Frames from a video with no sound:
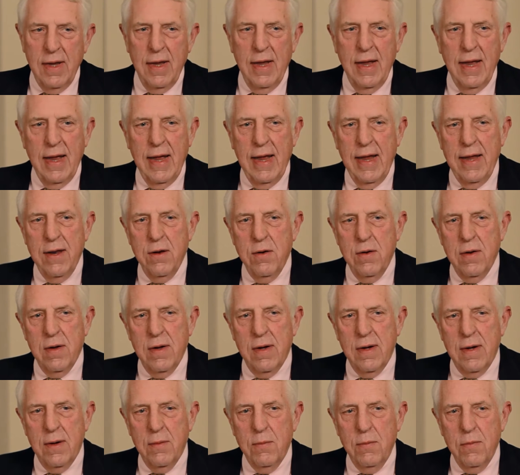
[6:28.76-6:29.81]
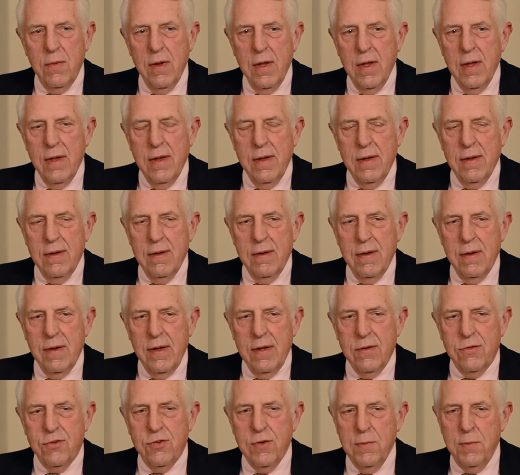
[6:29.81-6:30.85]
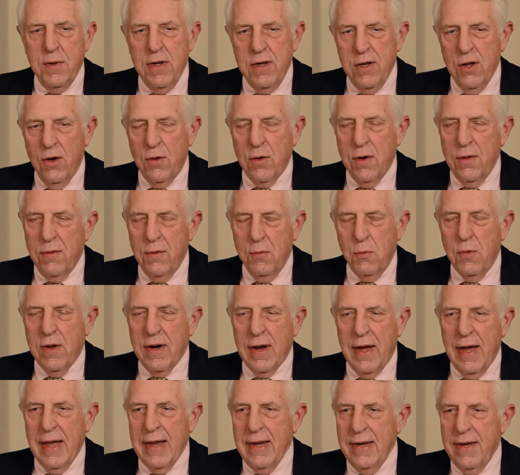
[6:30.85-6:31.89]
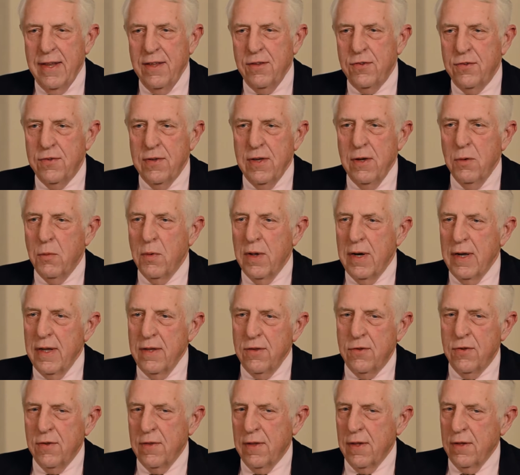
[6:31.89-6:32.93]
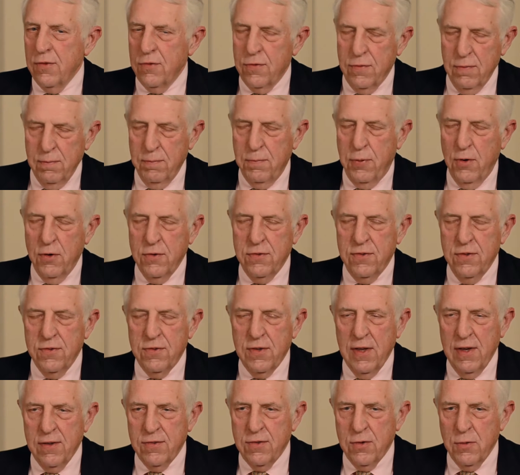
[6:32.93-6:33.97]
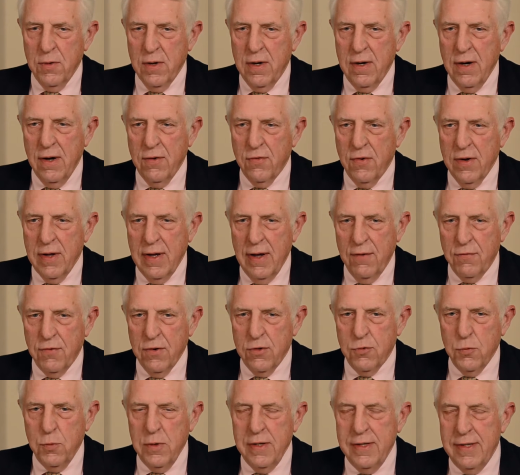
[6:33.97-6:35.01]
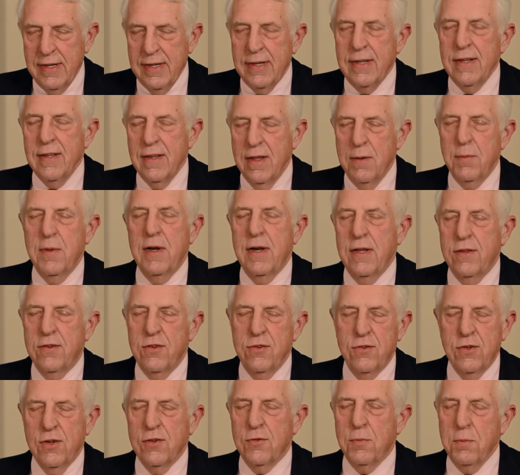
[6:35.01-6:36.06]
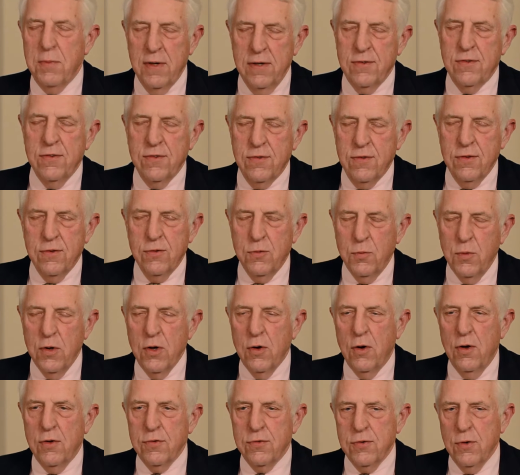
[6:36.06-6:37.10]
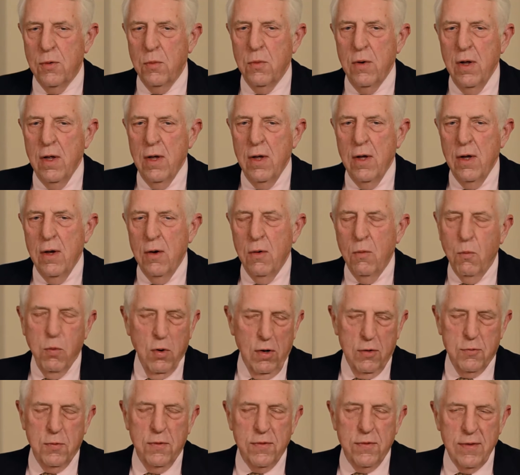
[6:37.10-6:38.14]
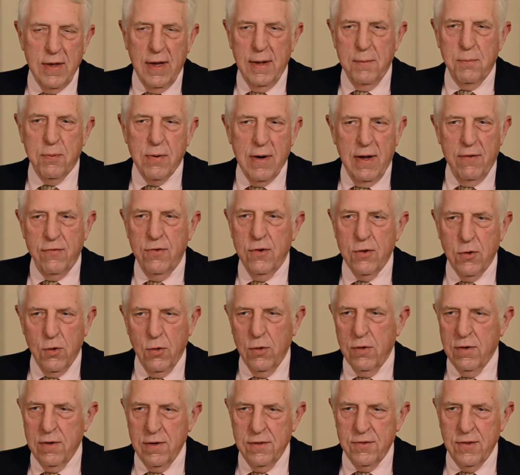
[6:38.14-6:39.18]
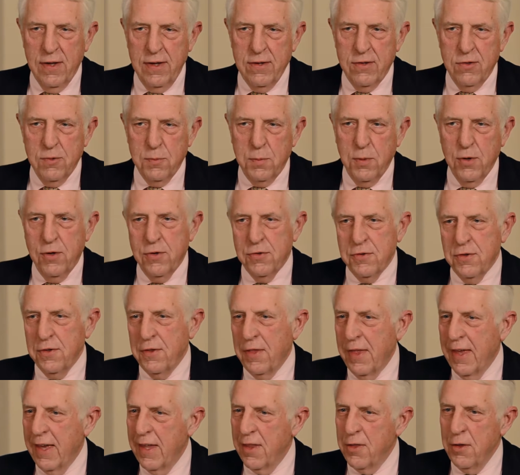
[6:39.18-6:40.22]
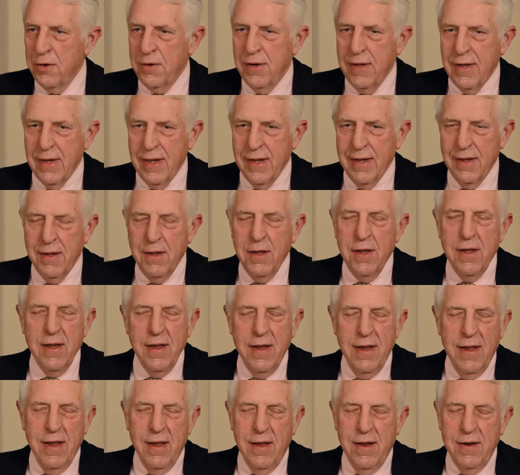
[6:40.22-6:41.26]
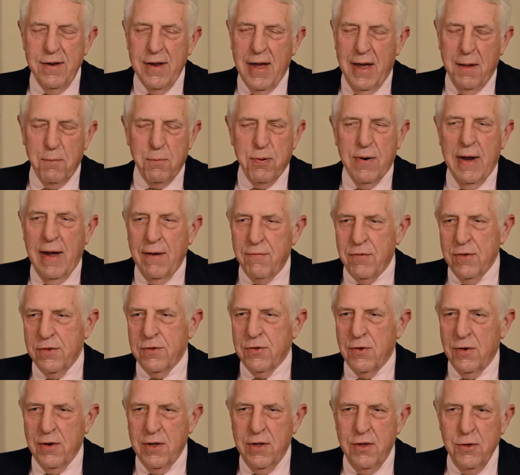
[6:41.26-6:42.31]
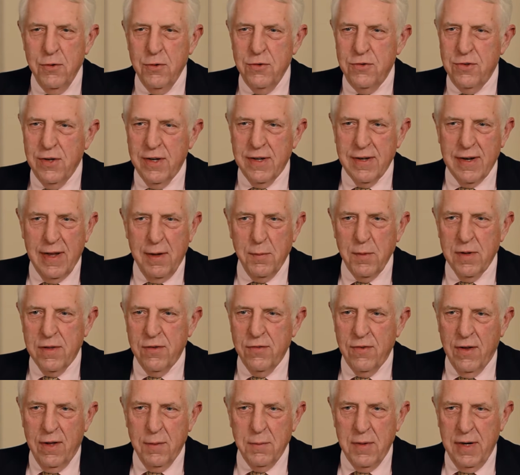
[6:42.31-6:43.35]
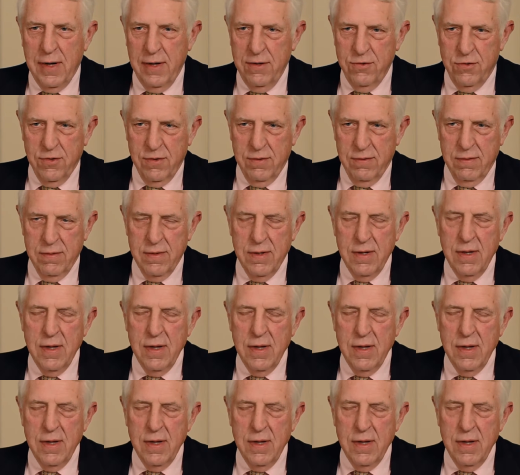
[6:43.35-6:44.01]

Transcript: And it should be noted that when IEDC went into this post-disaster recovery efforts, we didn't limit it to just businesses. We also worked with nonprofit organizations because at the end of the day, nonprofits are a huge economic development engine.